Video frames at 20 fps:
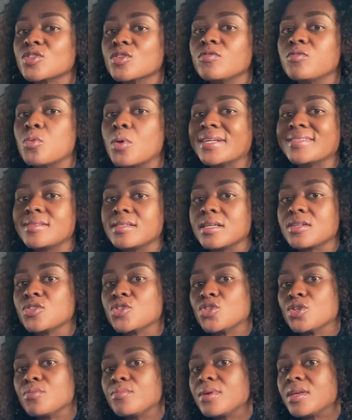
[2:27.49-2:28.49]
of wanting
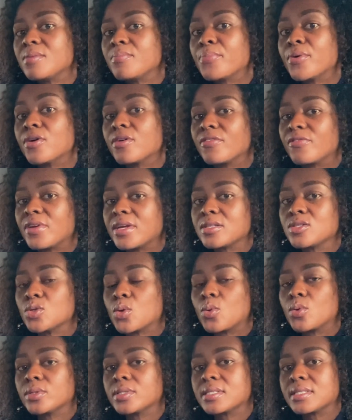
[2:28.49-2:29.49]
to be perfect
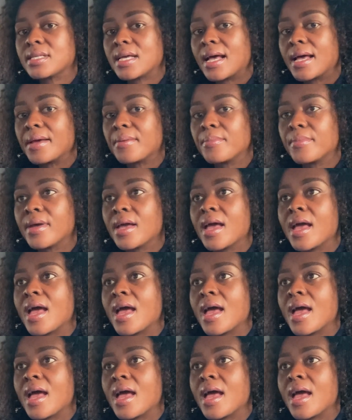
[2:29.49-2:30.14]
all the time.